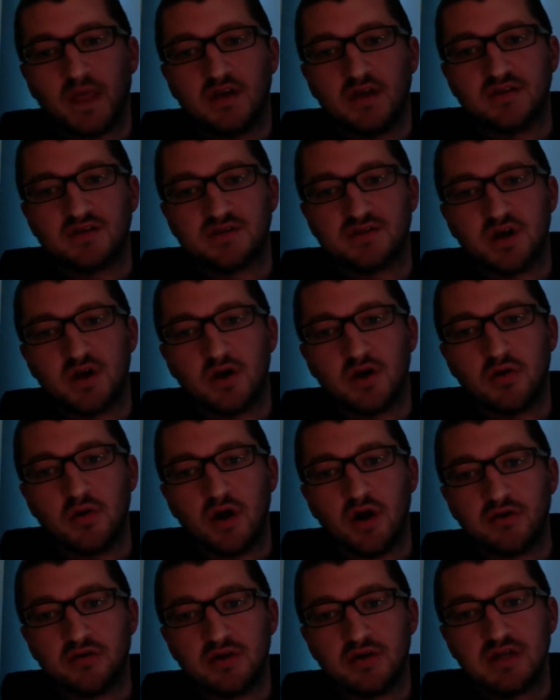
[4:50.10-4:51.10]
So
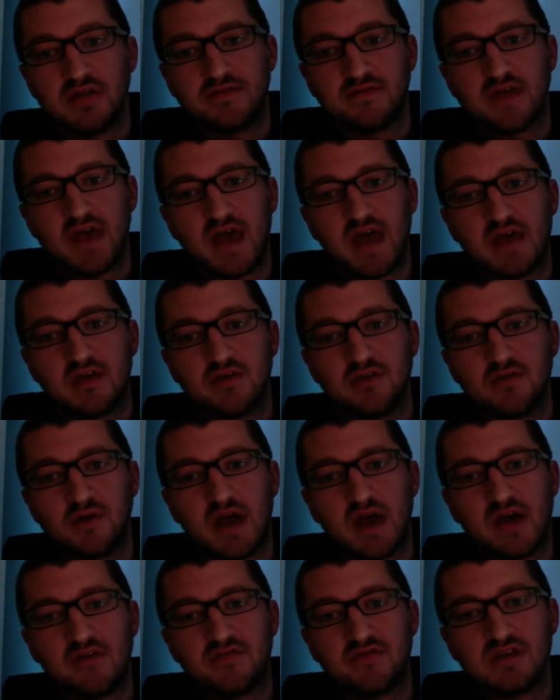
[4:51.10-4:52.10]
underneath that, you
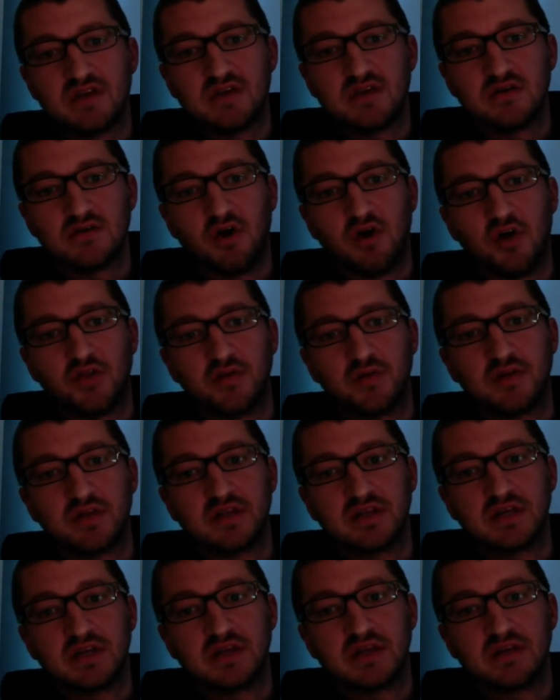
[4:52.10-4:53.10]
have the
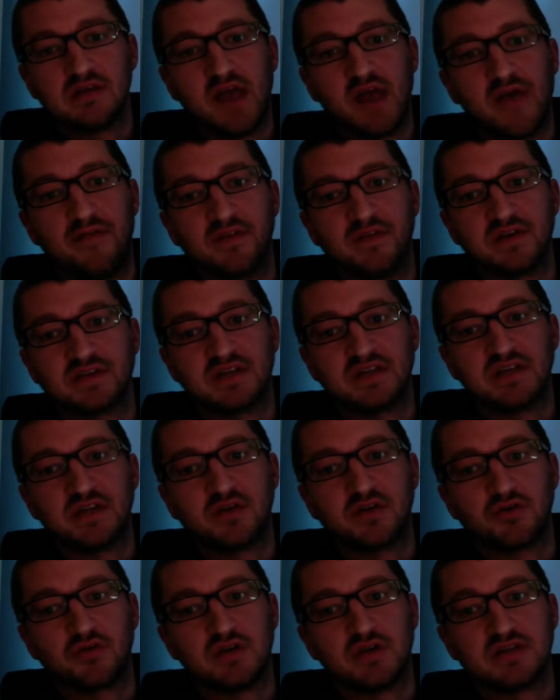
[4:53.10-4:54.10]
ultimately endless
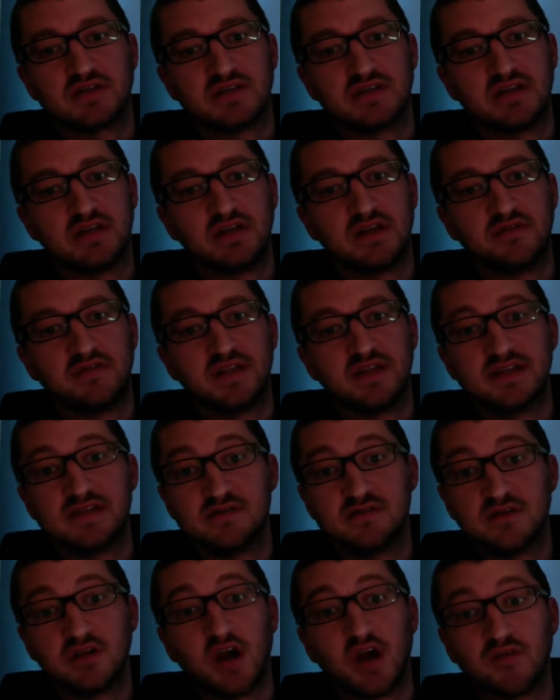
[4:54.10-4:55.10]
increase in the
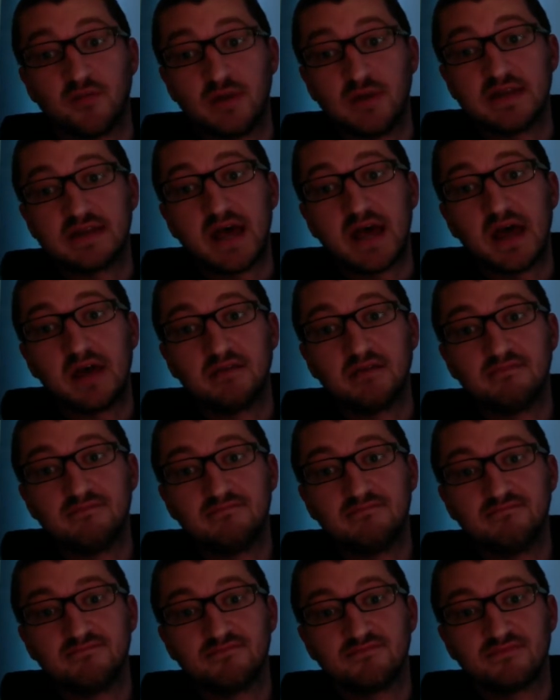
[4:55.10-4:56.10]
government debt.
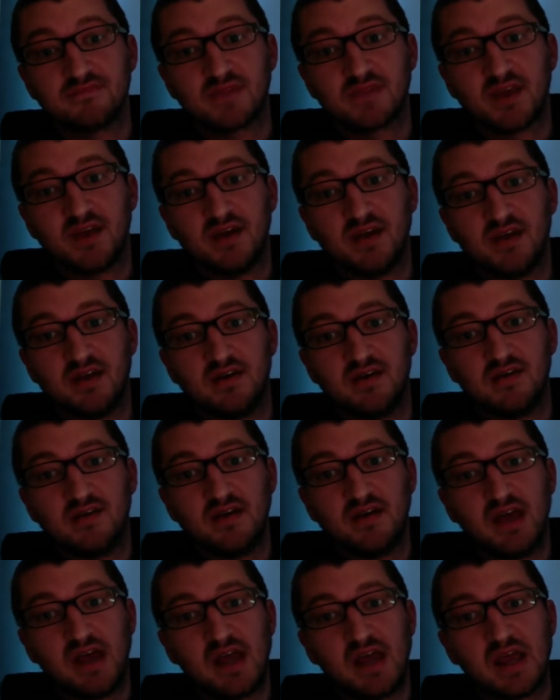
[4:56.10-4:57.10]

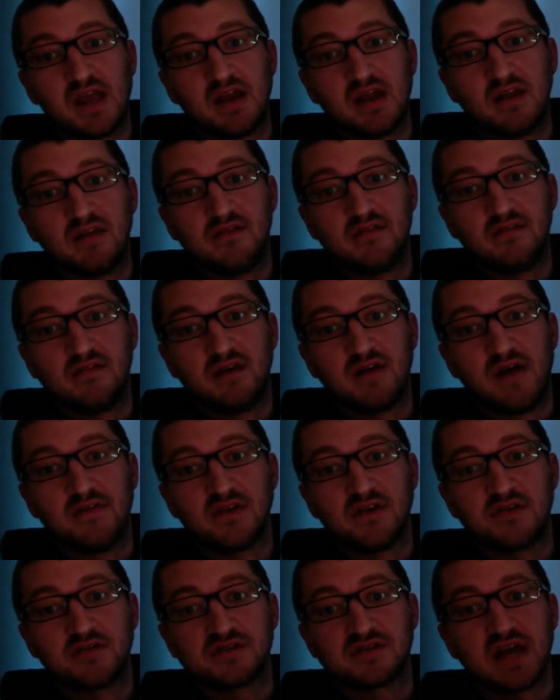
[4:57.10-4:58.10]
And on
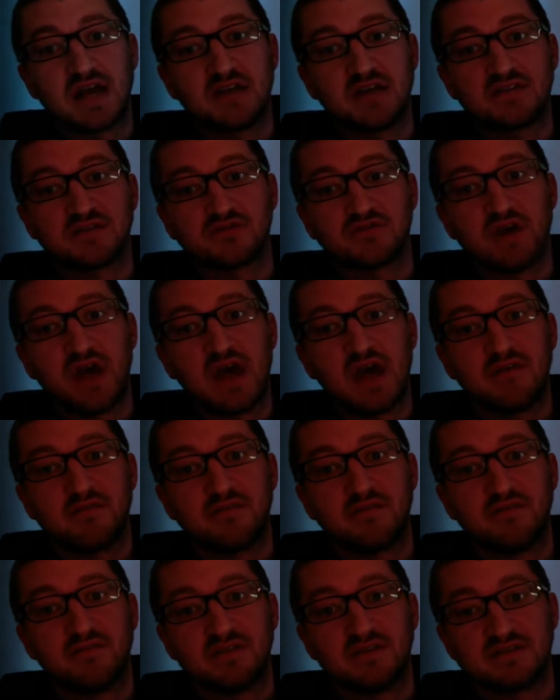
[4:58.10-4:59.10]
the other side of this
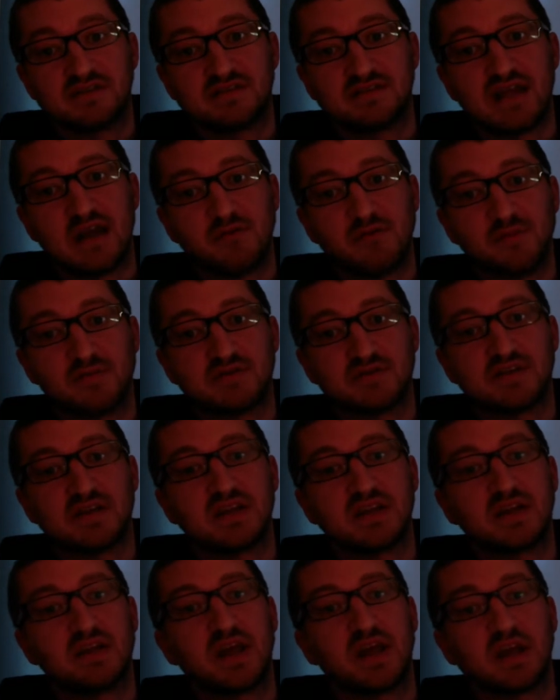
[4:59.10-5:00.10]
graph, this is not
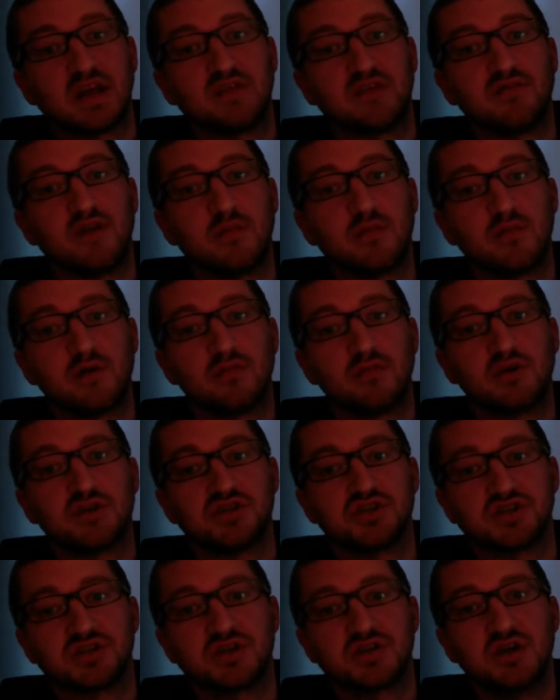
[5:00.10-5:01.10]
representing a negative number, but
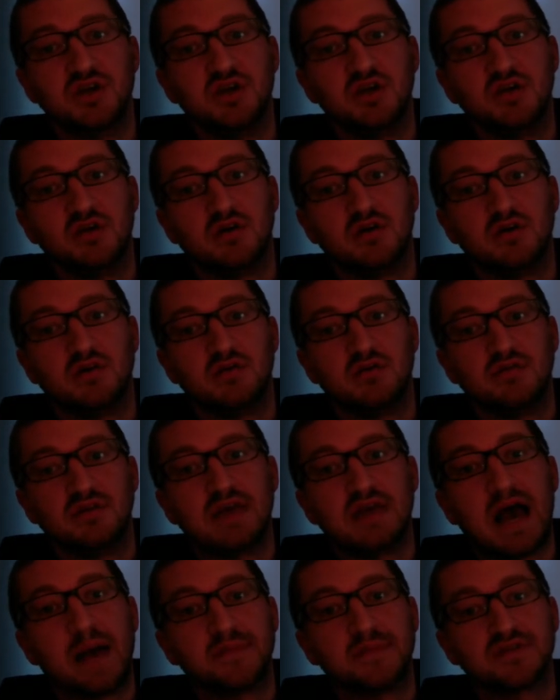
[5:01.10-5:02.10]
just
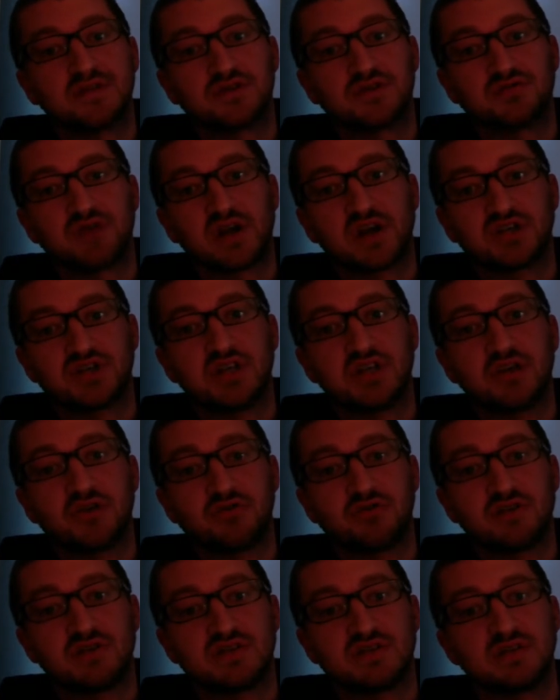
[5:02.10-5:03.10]
the opposite direction
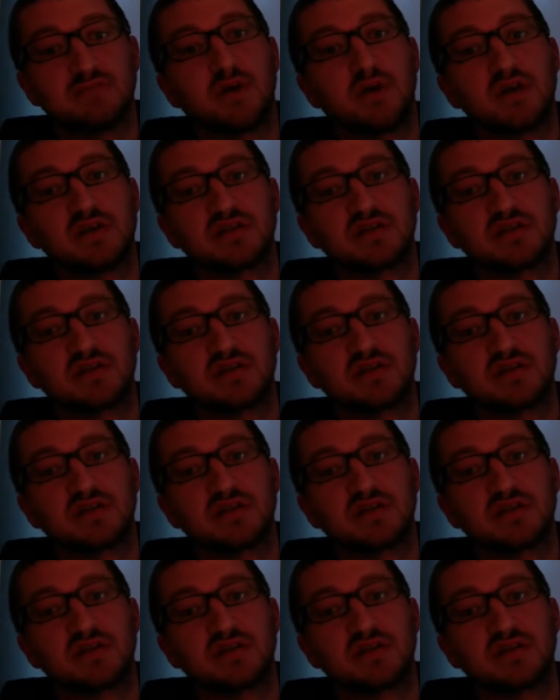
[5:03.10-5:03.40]
increase in money